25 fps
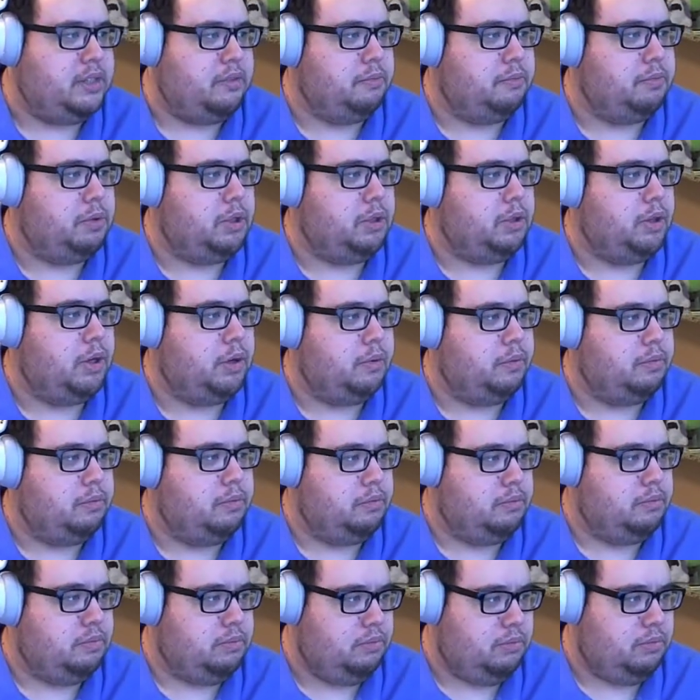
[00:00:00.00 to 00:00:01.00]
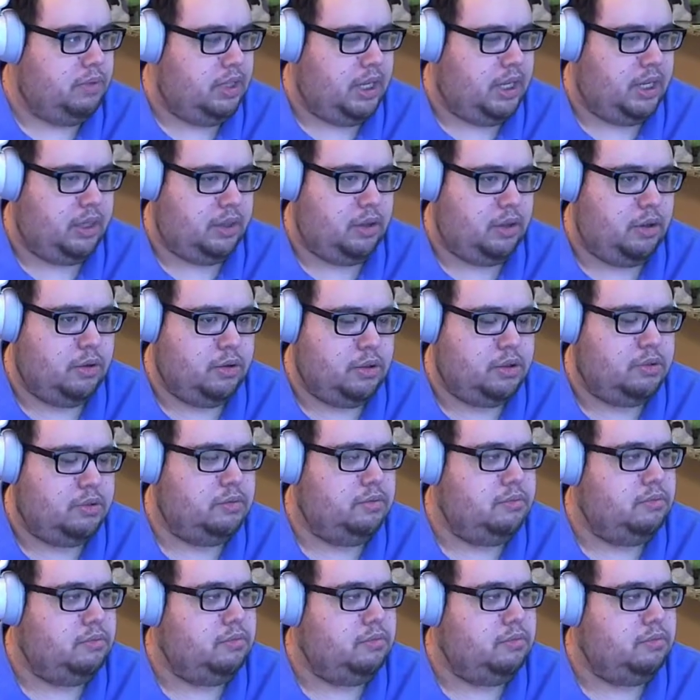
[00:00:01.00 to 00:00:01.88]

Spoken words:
if Pluto hit those